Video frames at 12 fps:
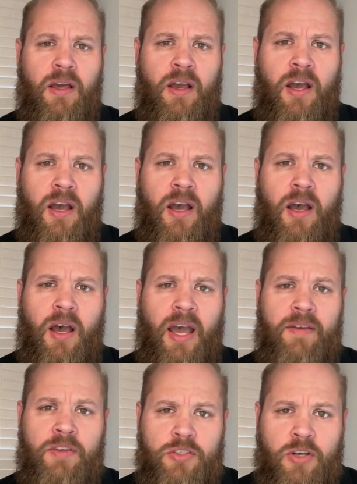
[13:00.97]
Uh,
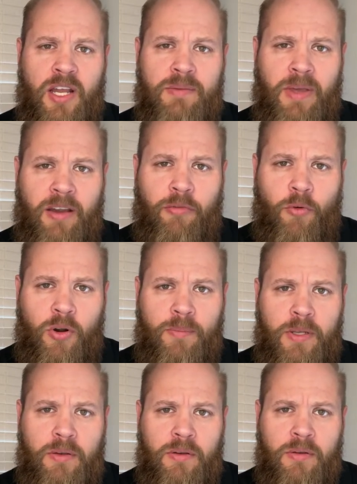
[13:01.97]
have you tried
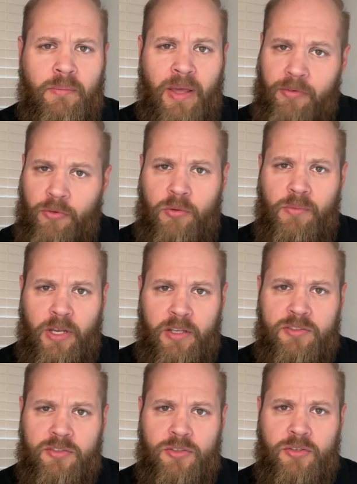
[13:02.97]
metformin? Metformin
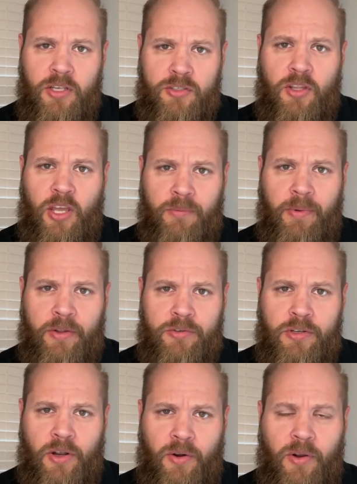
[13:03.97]
is is like
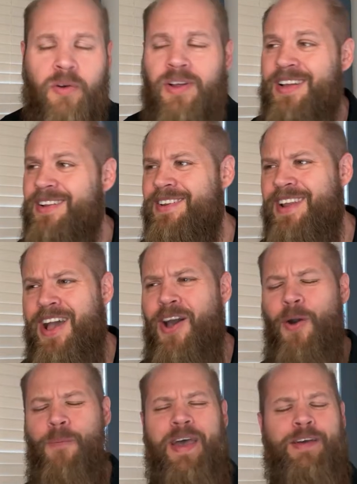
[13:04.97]
Mounjaro.
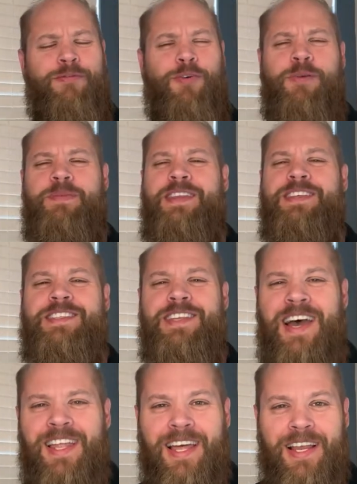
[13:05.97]
No, metformin is
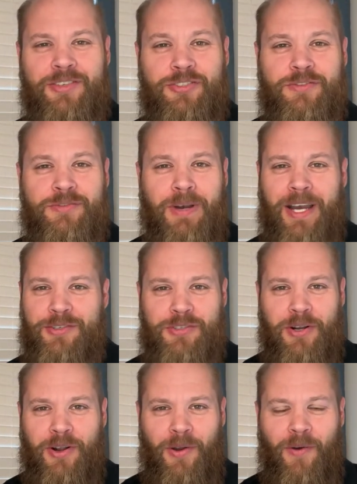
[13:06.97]
not like
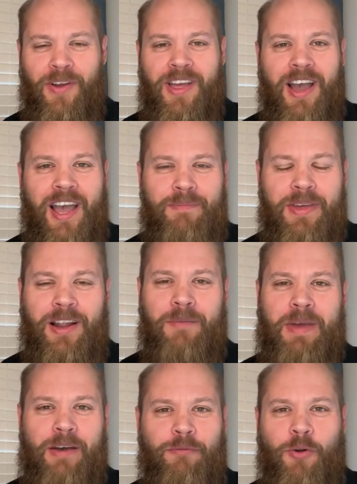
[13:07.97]
Mounjaro. I've been on
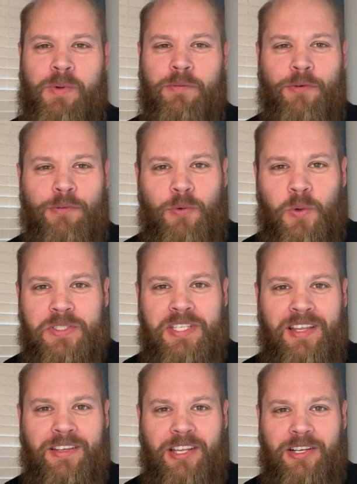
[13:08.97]
metformin for
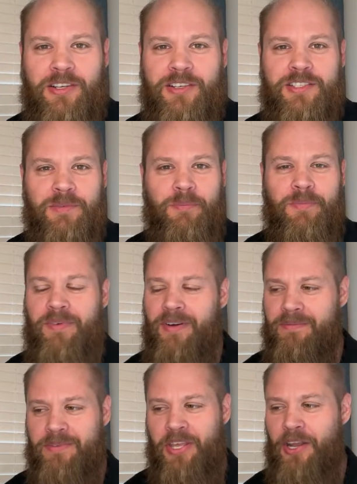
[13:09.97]
14 years, and
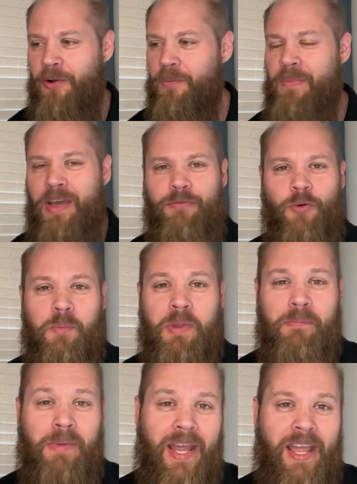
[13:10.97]
you know,
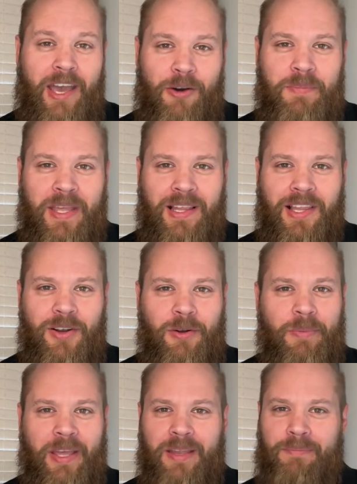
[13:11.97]
metformin might help me a little
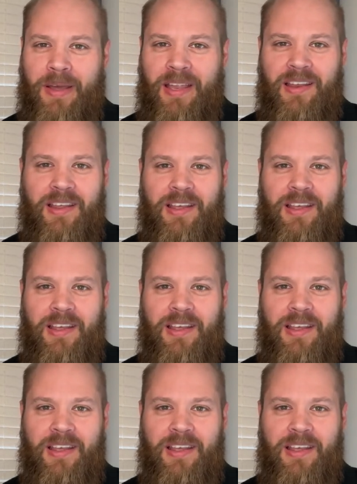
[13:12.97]
bit, but